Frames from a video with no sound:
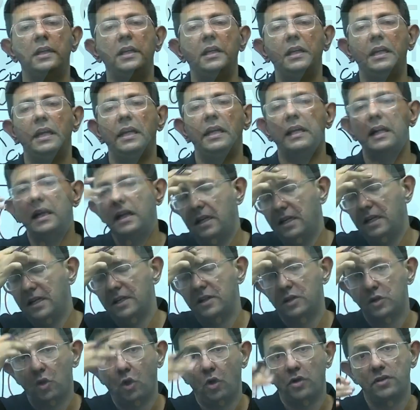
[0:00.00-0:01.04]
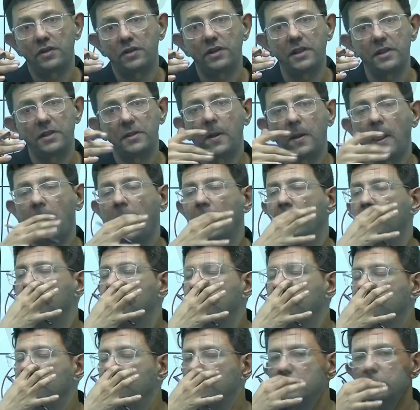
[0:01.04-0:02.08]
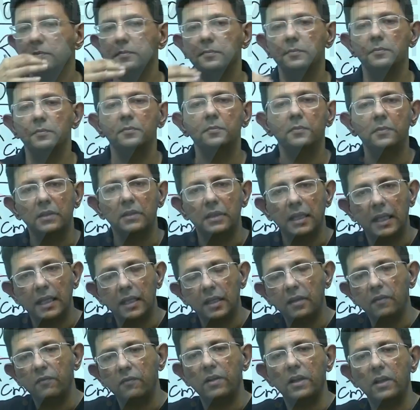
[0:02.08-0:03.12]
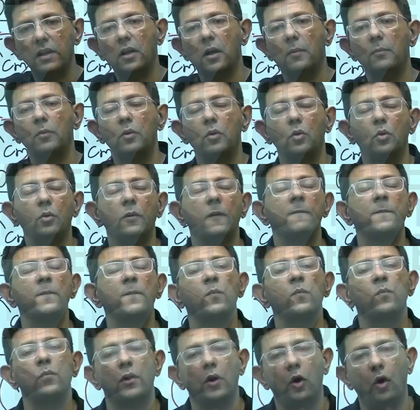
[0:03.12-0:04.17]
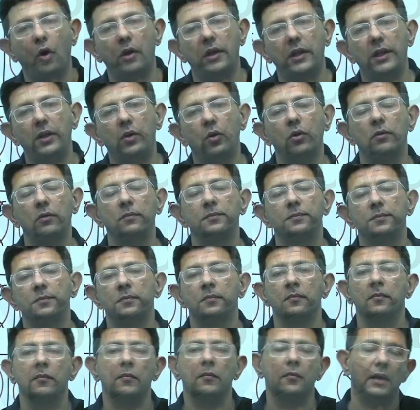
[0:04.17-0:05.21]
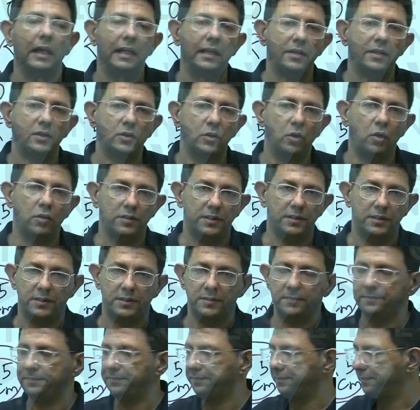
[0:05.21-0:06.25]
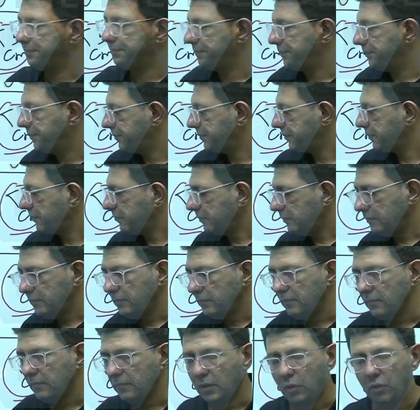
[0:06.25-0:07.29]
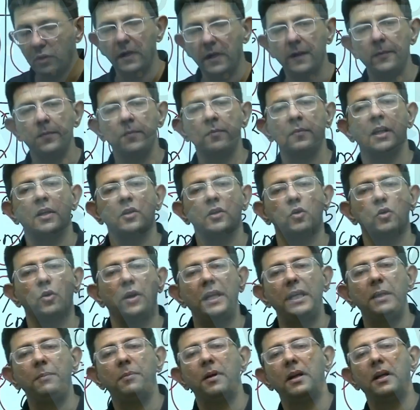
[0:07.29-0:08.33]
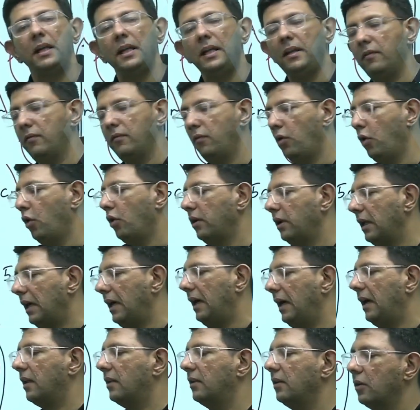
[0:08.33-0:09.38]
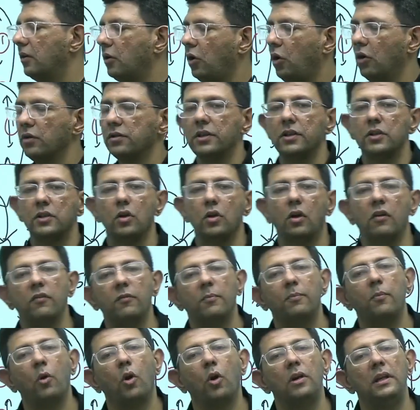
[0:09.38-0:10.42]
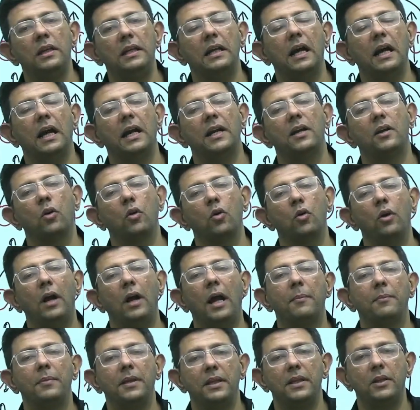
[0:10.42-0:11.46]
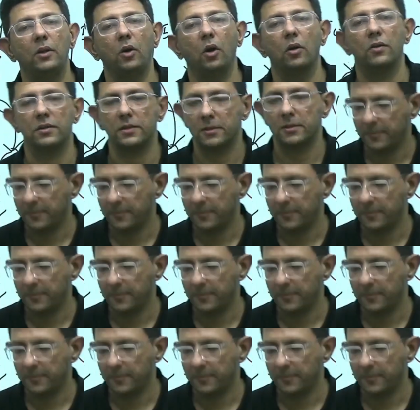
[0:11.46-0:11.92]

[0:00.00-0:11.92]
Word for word: in detail, its causes, then we'll come to oligo and its causes. Okay, so anybody, what are the causes of polyhydramnios?